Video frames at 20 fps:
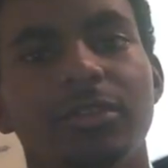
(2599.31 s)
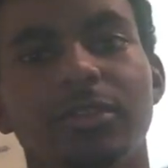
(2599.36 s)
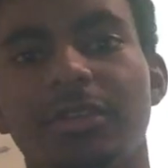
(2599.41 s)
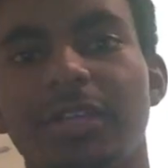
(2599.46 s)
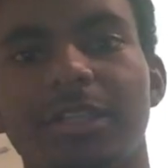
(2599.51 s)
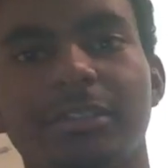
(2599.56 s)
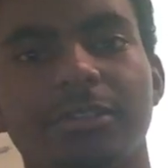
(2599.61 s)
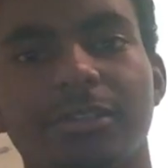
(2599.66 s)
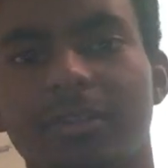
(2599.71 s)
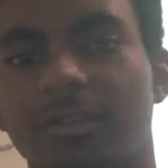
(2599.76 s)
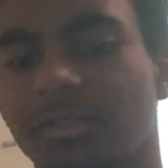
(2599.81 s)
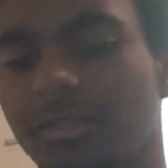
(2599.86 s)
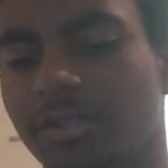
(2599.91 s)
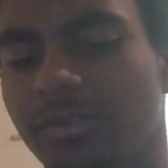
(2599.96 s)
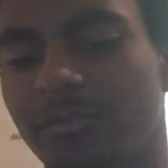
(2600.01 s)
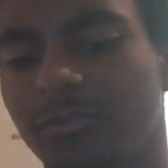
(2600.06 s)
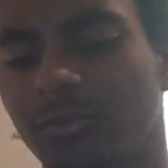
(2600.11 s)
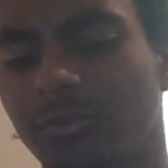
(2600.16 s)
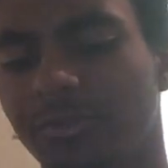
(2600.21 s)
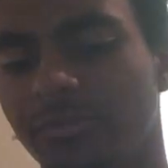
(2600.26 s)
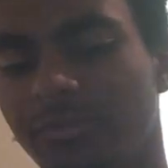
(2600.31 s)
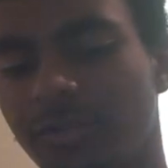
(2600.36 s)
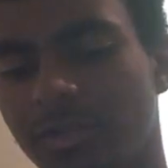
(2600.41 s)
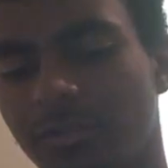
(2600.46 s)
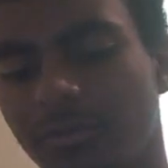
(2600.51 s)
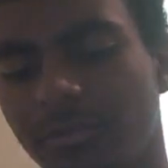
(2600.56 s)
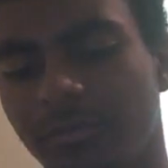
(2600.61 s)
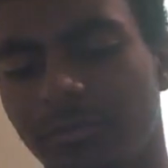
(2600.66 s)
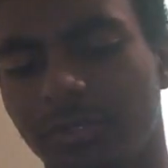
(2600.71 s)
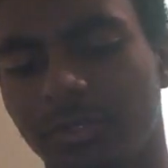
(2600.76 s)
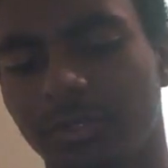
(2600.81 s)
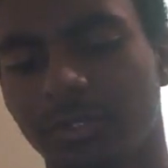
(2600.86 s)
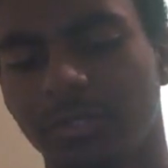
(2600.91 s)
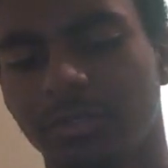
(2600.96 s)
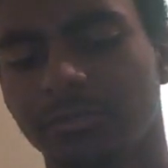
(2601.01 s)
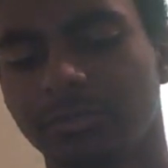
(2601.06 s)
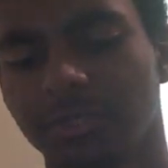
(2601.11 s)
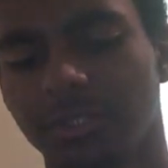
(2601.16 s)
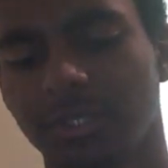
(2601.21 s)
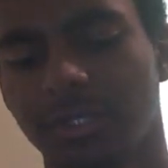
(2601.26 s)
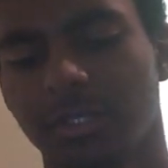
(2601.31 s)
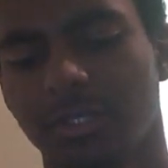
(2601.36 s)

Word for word: You guys are gonna love it when the final reveal comes.